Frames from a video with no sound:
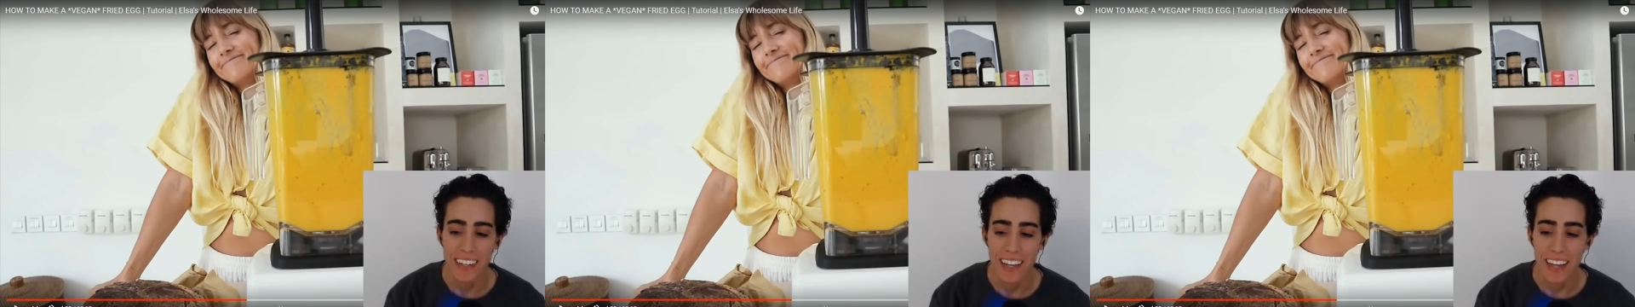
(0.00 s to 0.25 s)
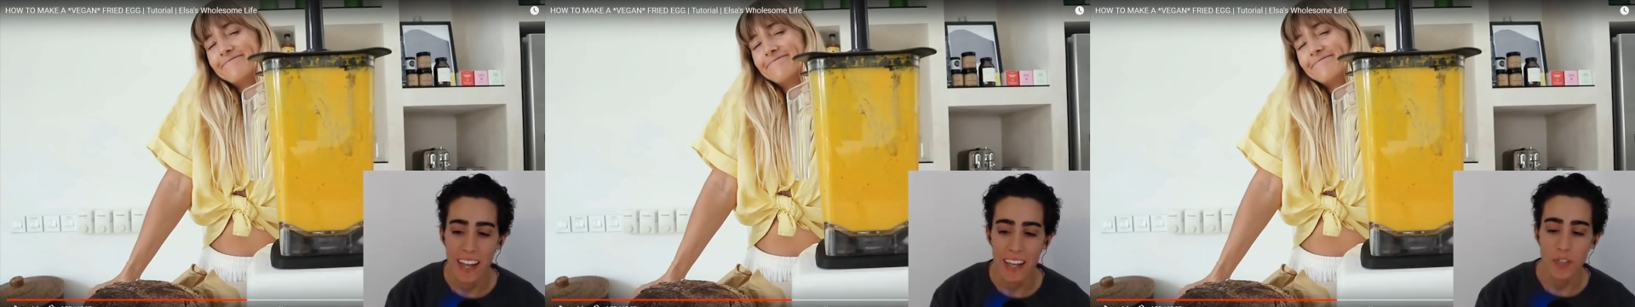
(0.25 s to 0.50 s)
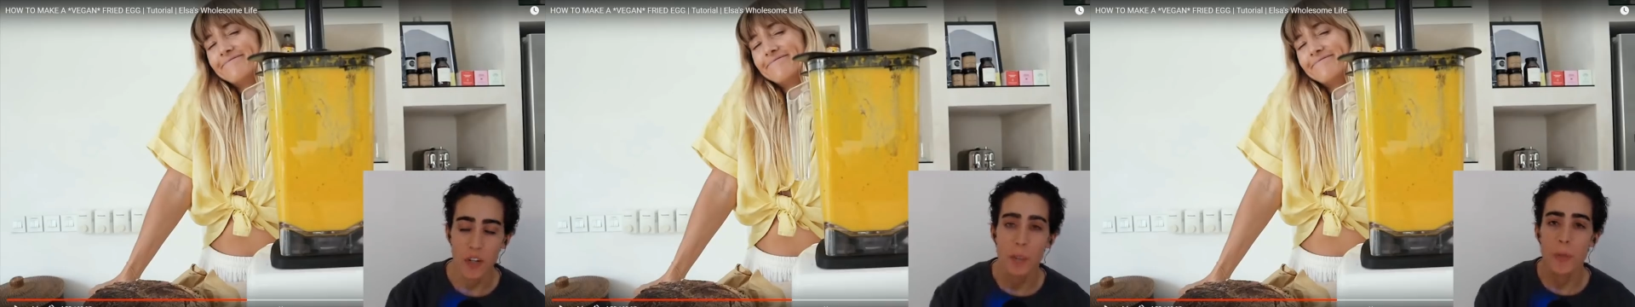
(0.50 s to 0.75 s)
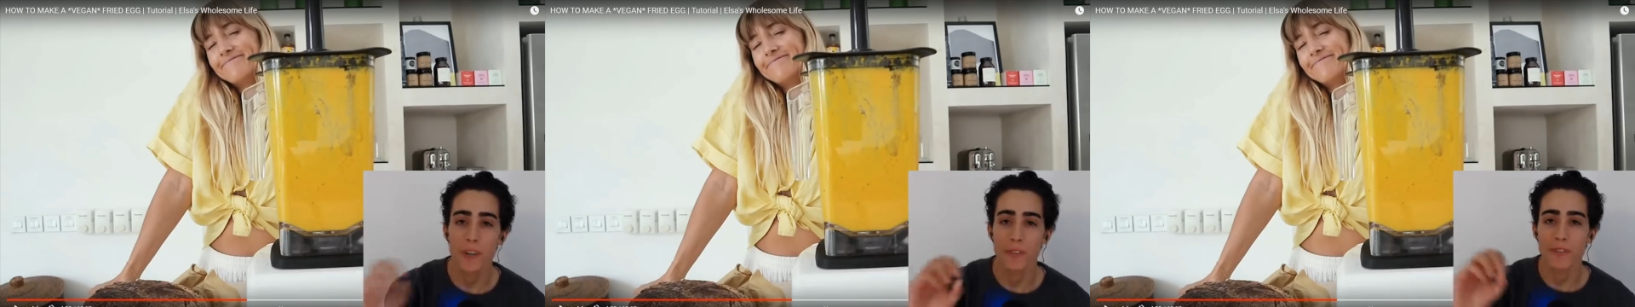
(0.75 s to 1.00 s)
Speaker 1: And try to
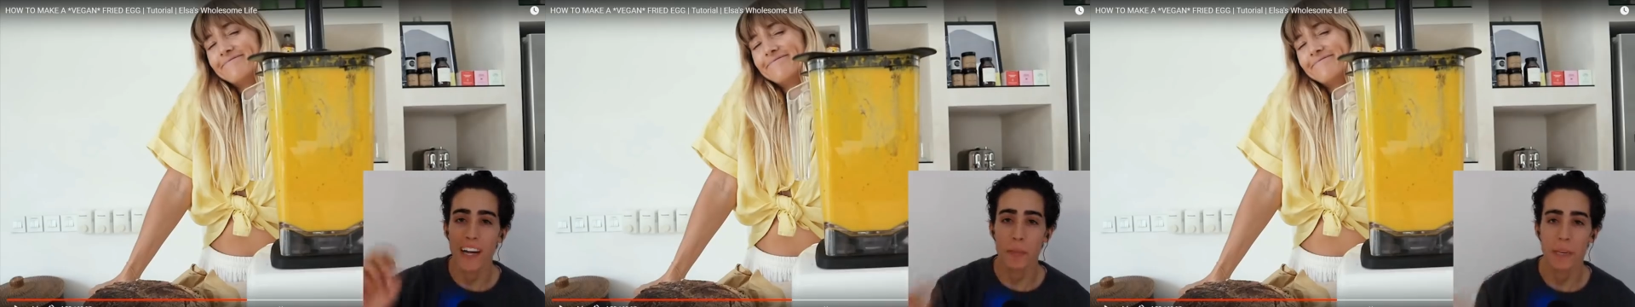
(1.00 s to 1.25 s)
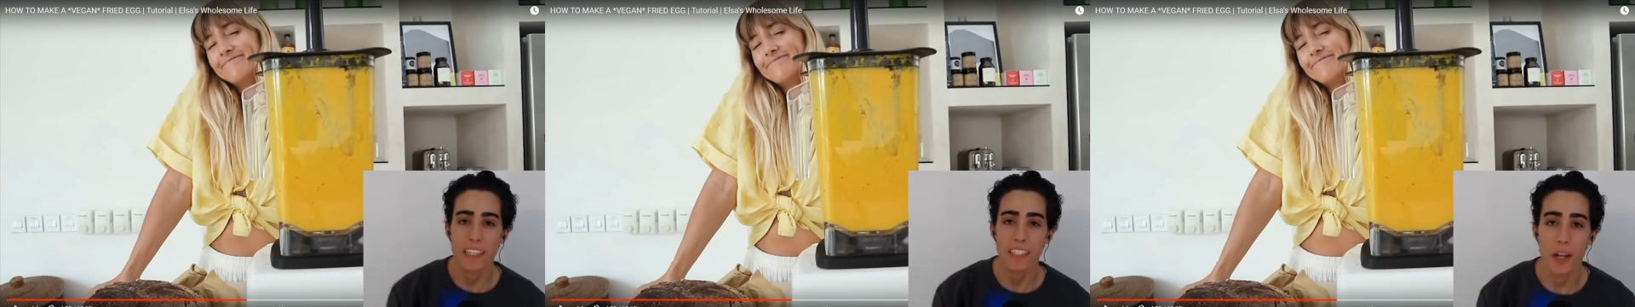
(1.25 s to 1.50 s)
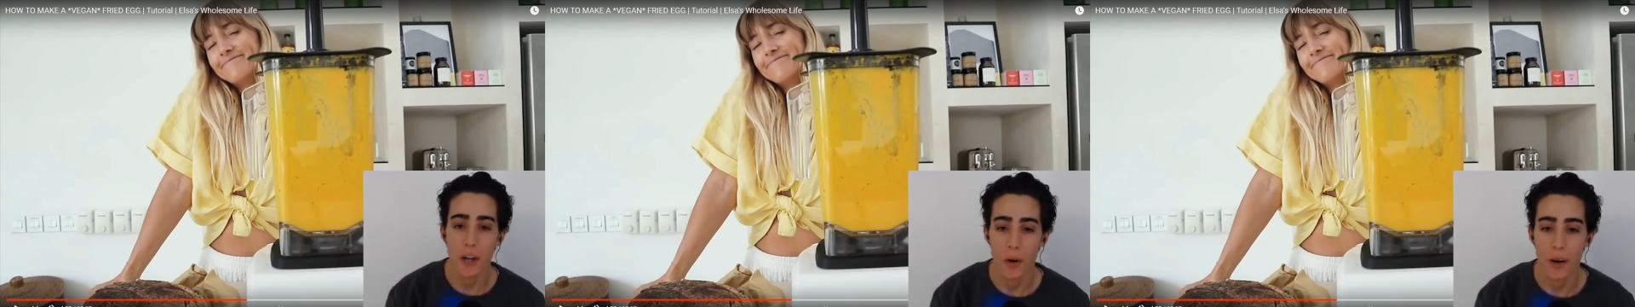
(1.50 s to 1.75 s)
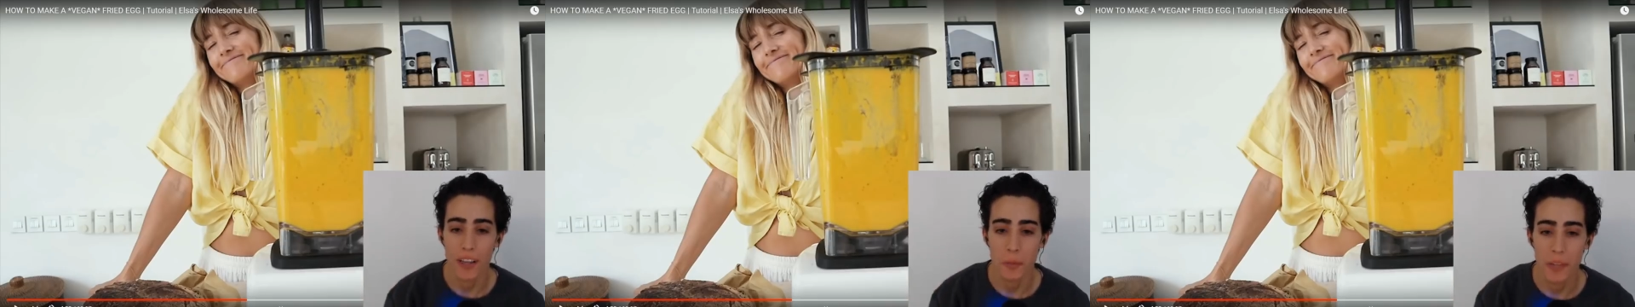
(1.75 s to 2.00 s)
put a Vitamix logo
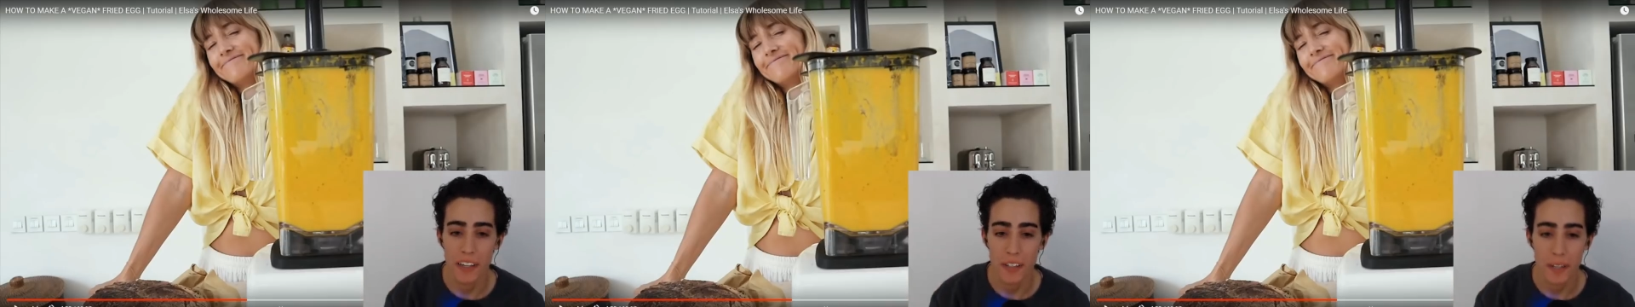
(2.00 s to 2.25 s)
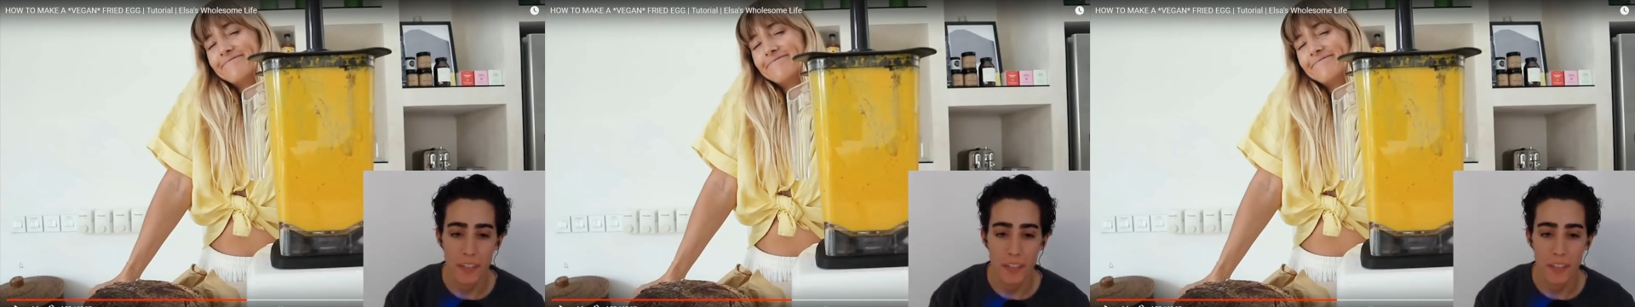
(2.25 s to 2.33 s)
on the blender if you